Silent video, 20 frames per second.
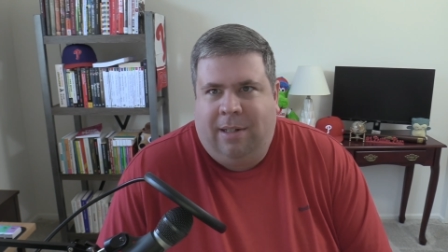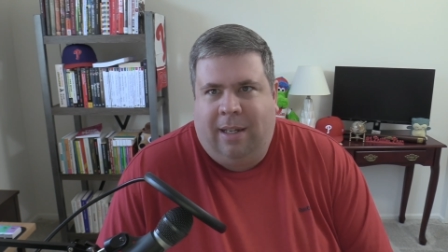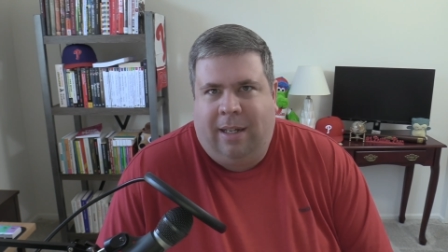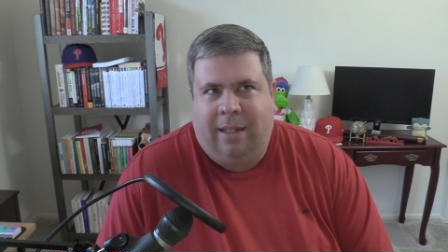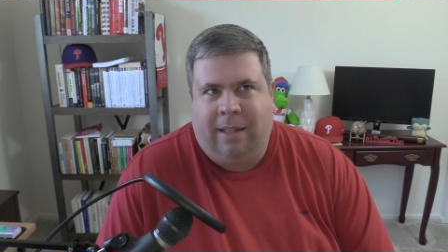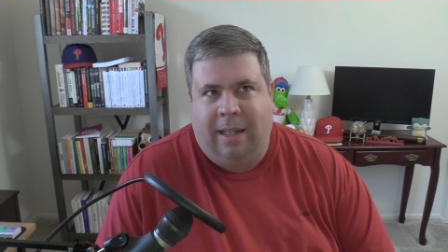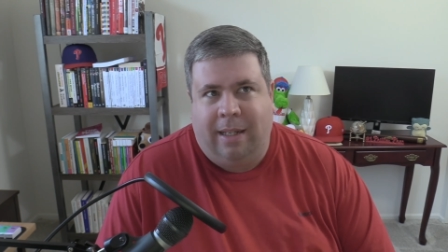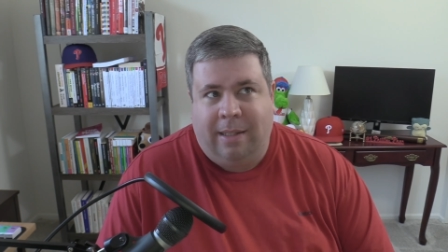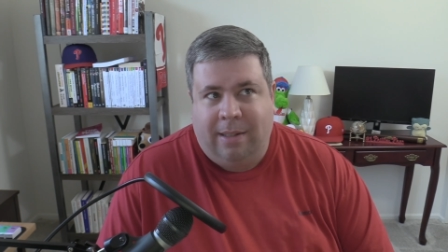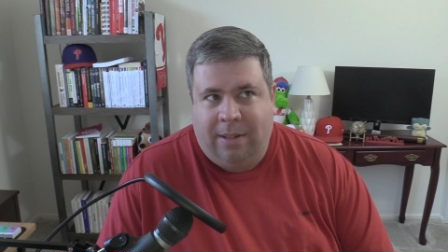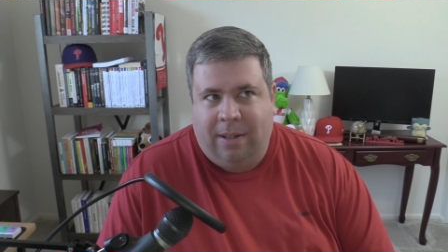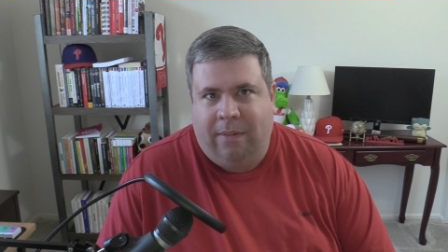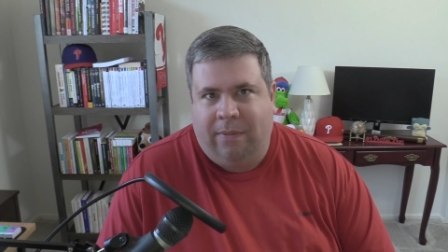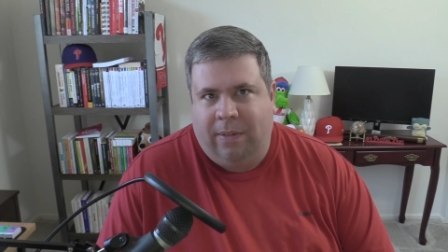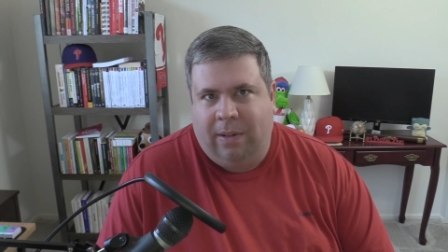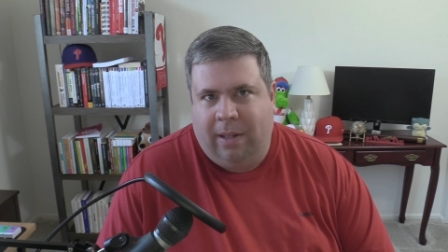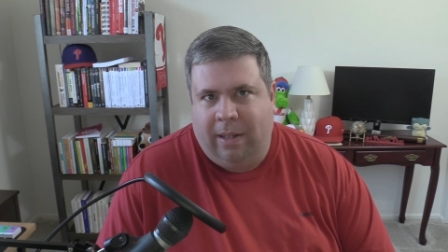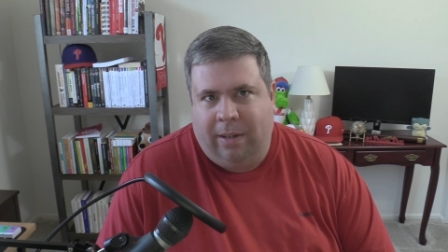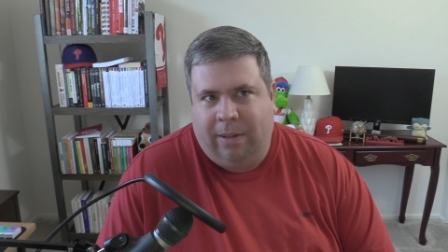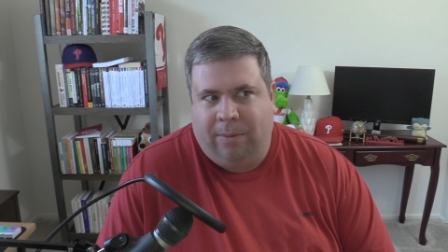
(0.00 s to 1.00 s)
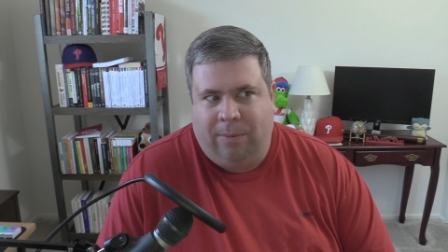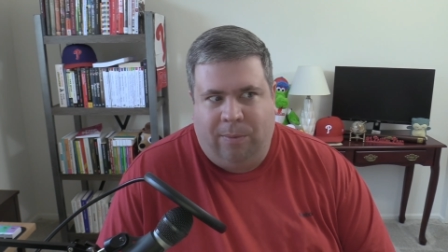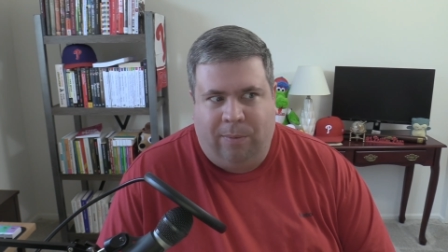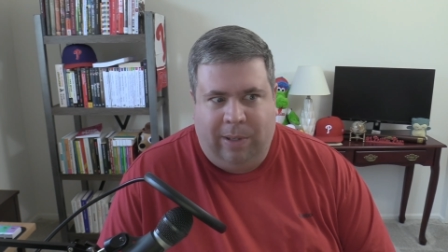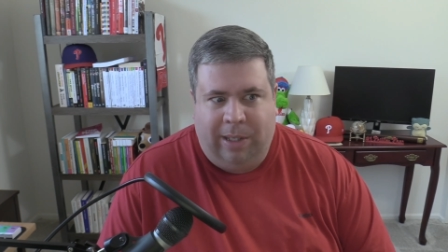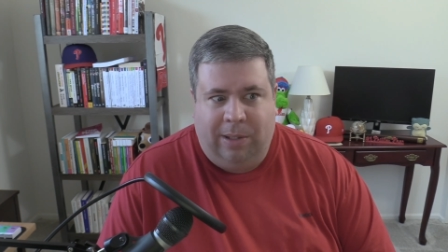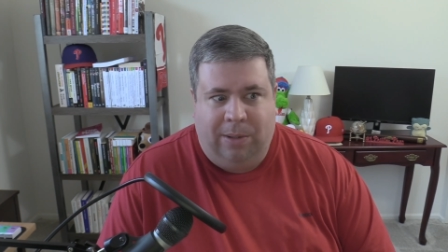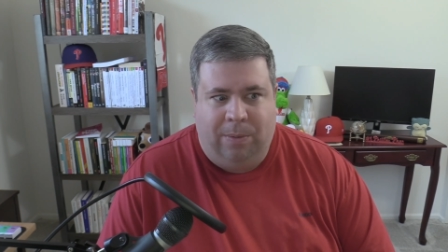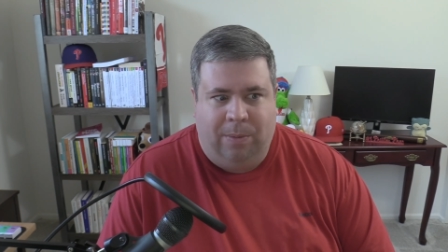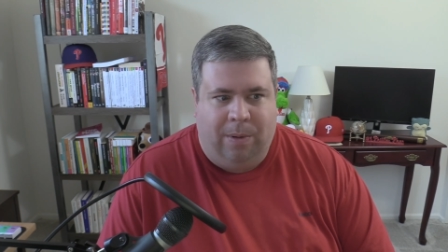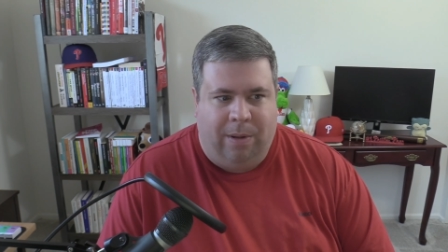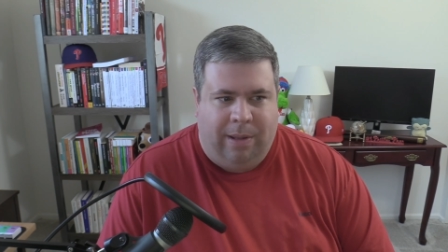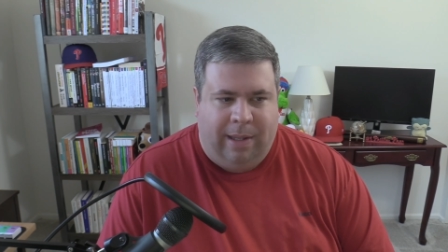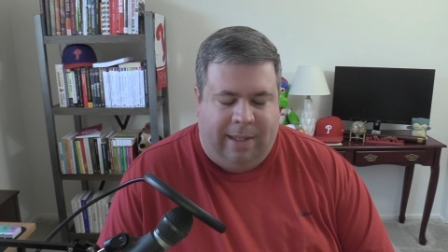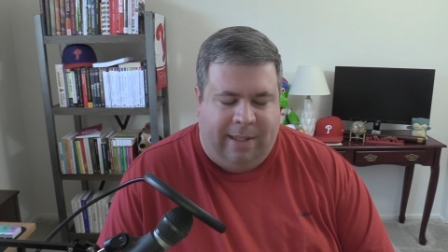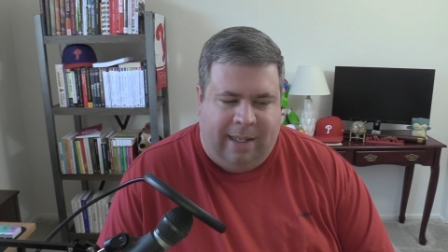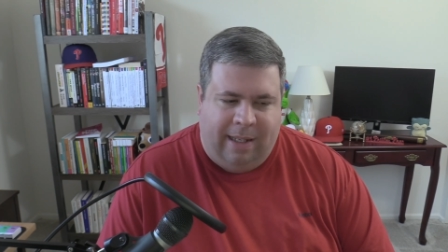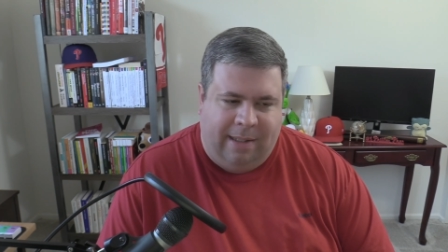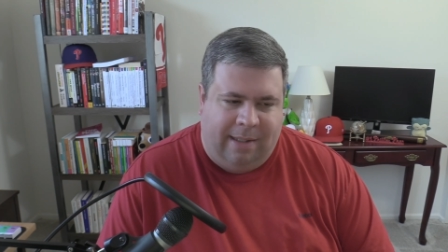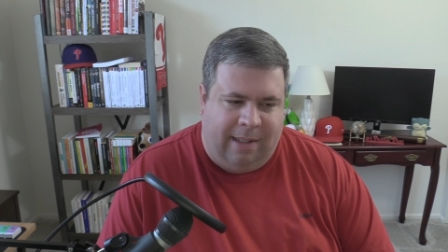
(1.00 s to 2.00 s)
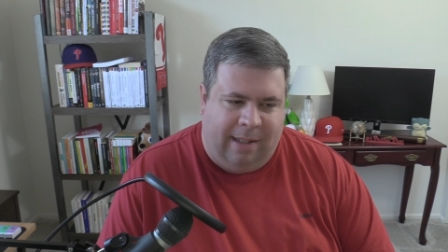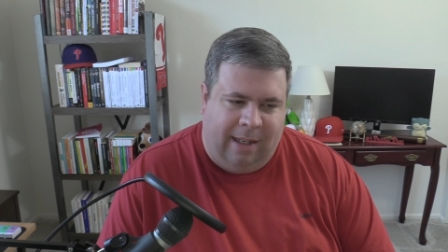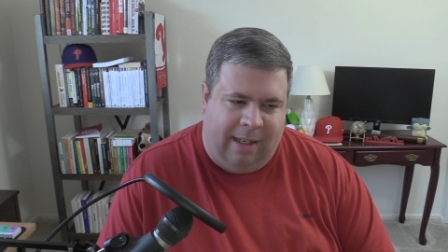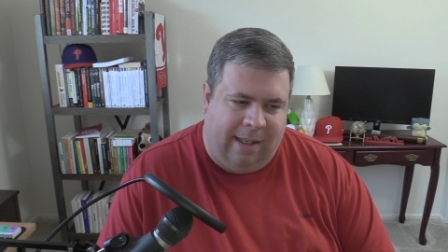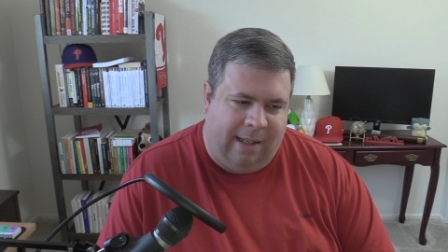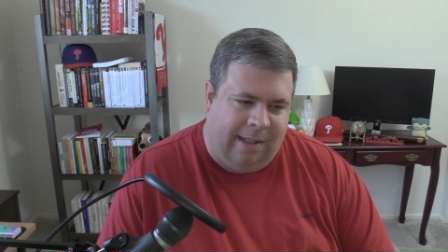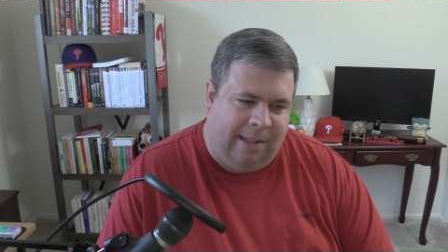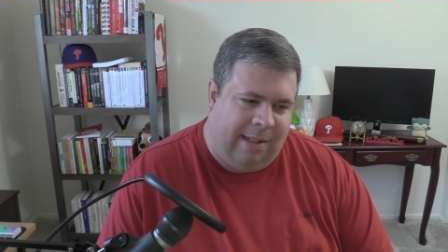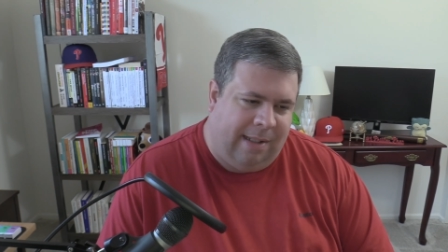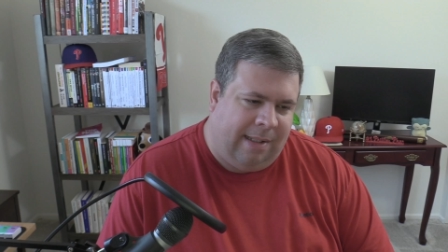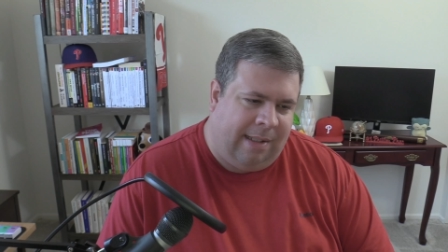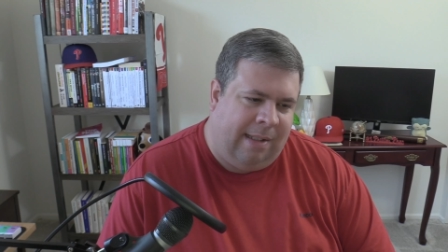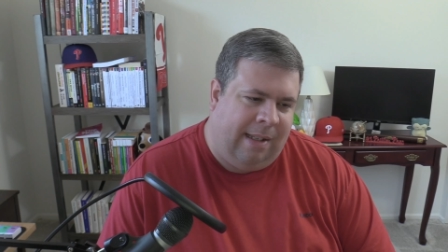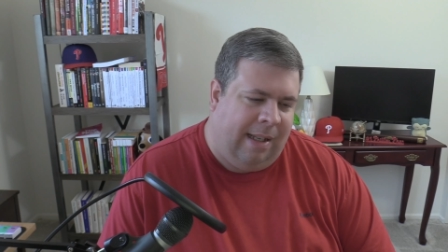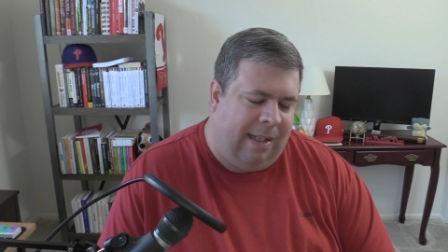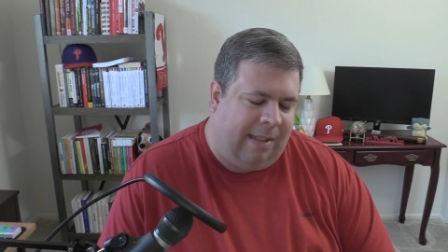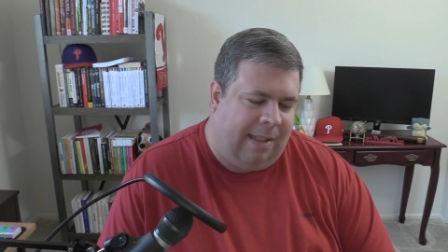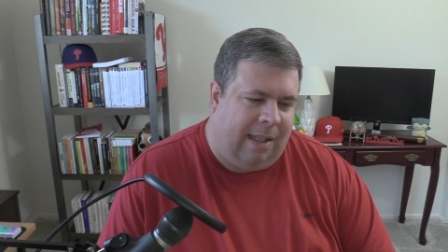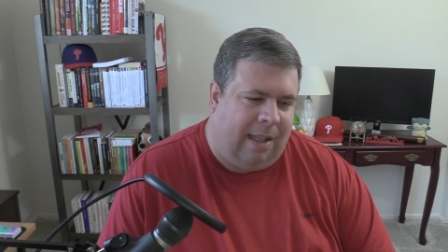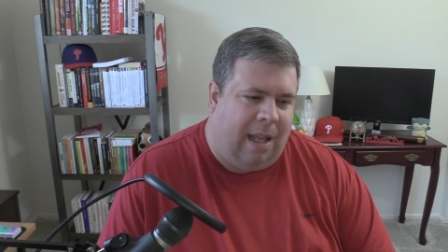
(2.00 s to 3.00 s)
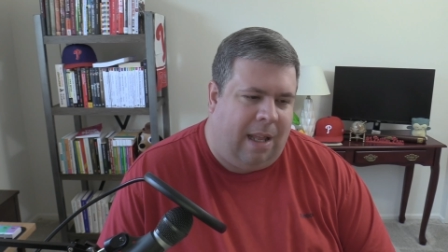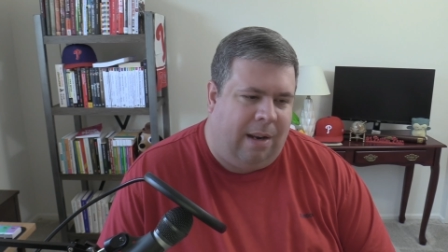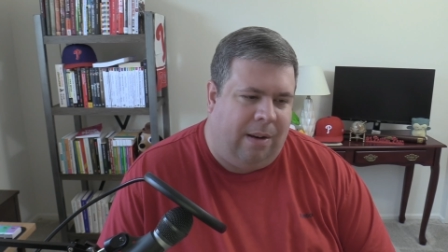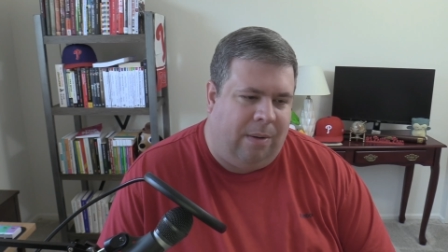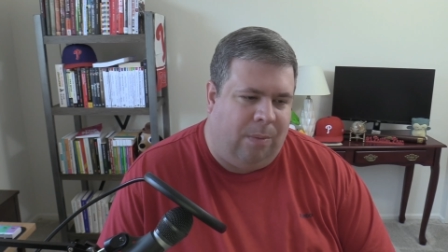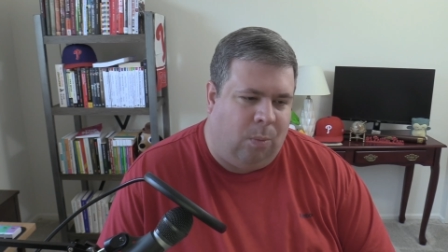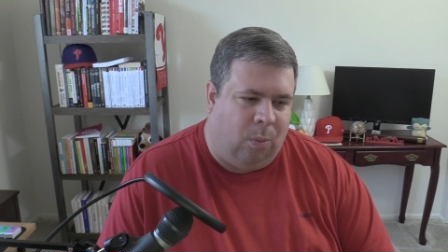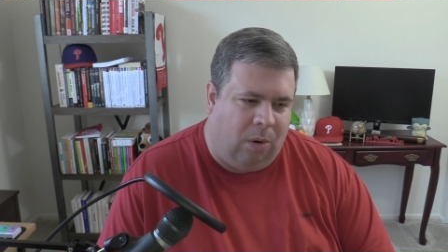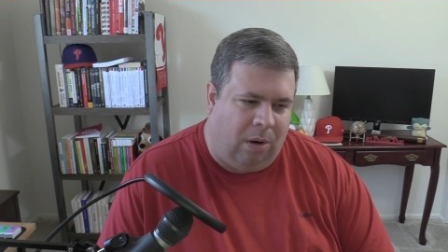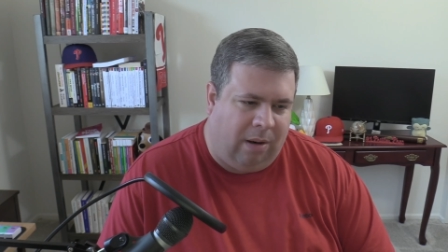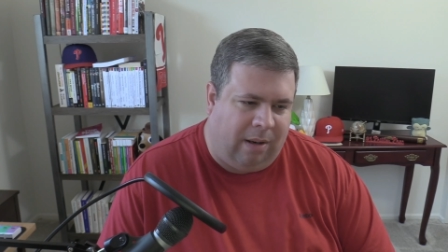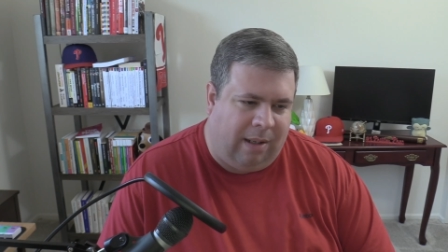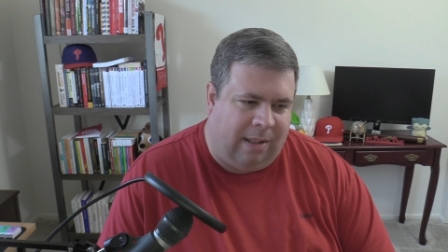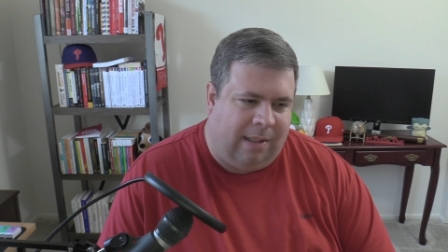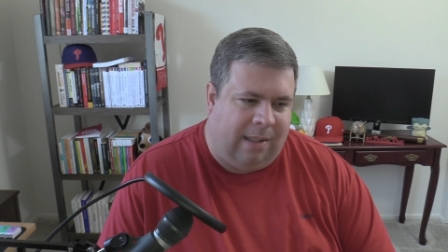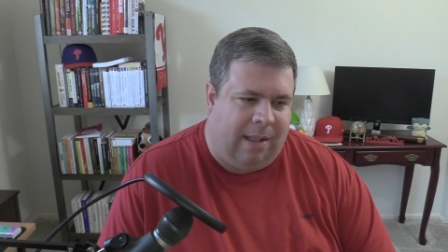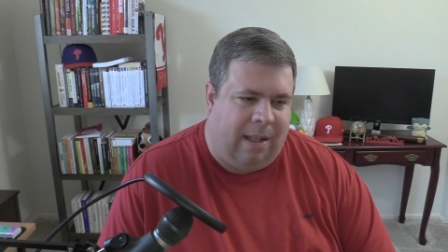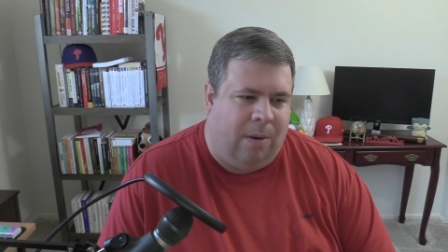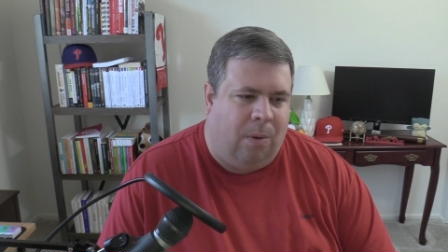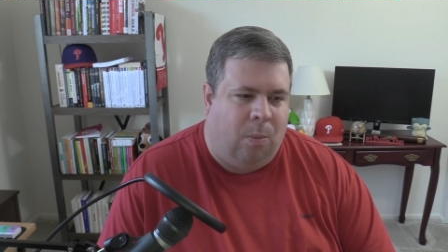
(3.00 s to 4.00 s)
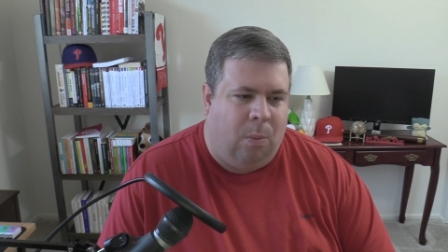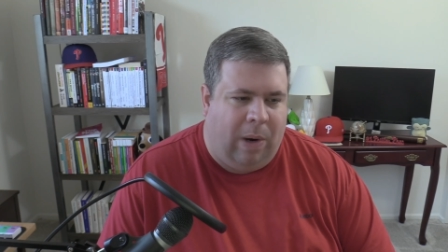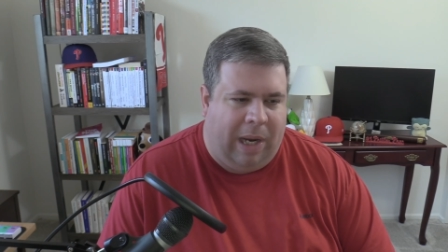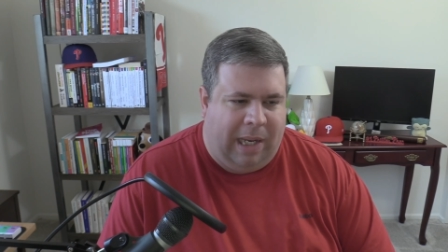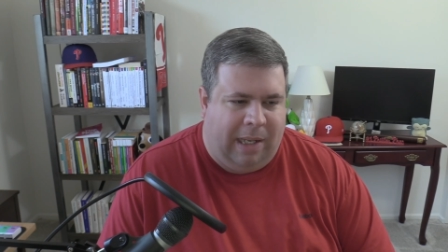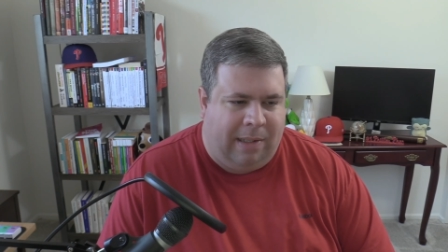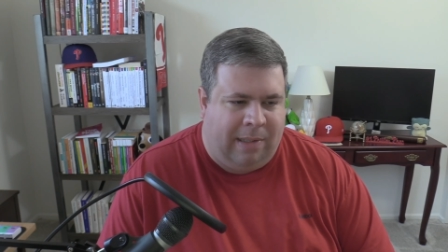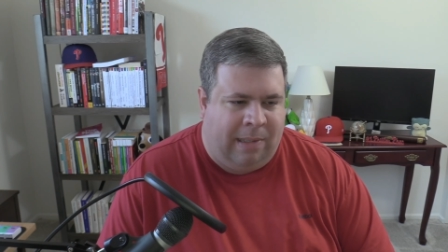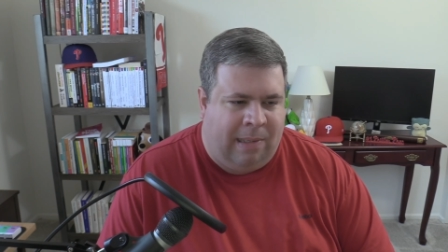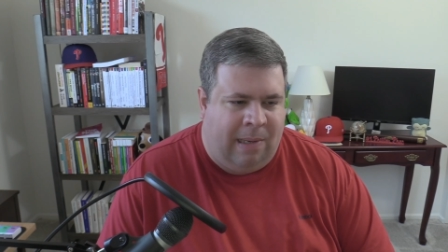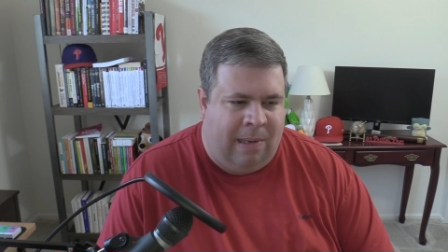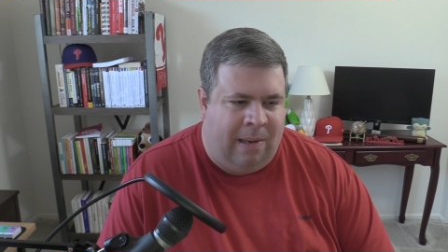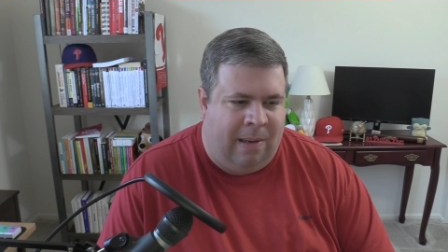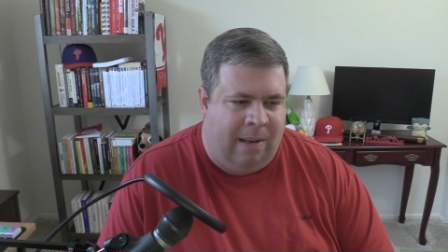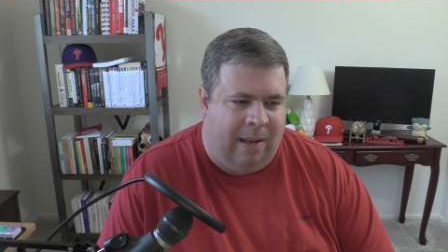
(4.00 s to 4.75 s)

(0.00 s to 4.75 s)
like they still have to like redo all that testing, and it's a lot of work, it's a lot of weight.